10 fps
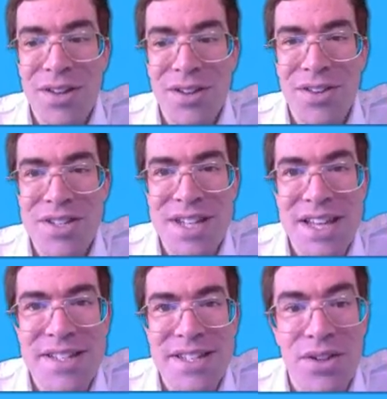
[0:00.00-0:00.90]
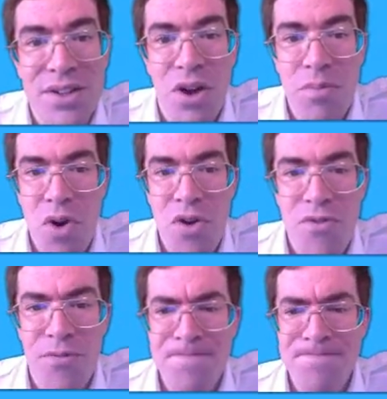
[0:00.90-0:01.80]
that stay still, that don't move.
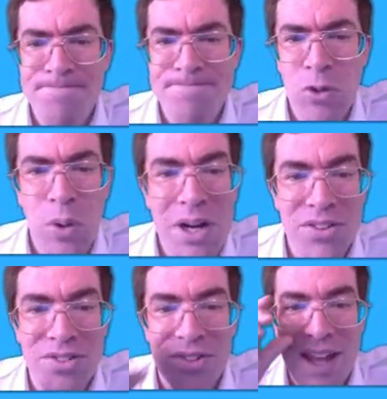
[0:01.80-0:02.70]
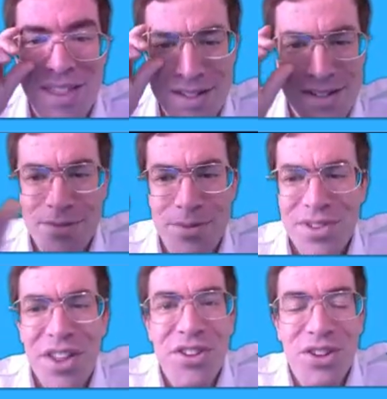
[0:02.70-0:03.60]
What else is there? There's
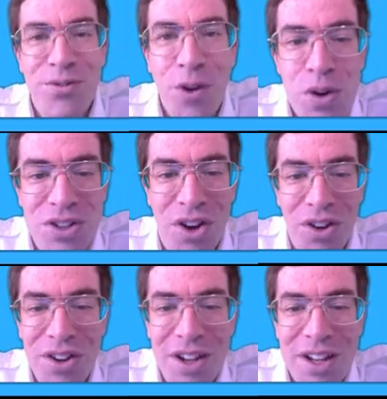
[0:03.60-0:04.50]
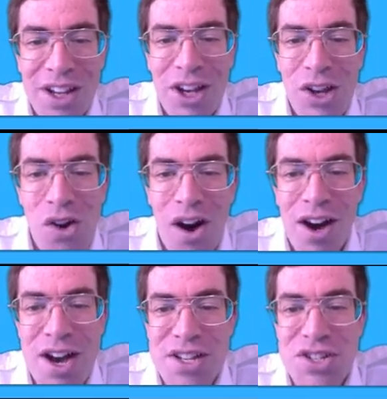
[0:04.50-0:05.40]
nothing to focus on. Your
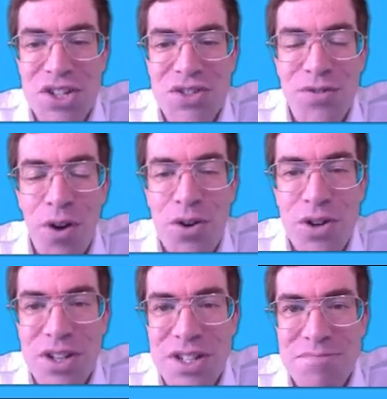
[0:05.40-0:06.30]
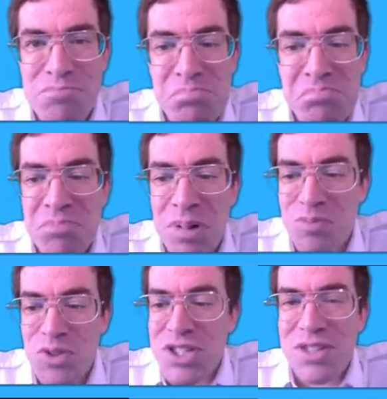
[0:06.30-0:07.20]
eyes just focus, well,
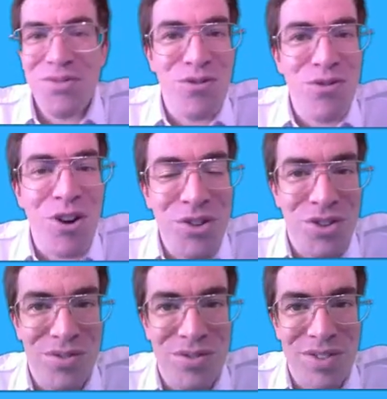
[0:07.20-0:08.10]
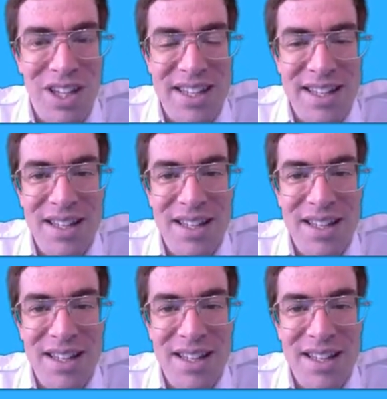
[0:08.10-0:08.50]
just in front of the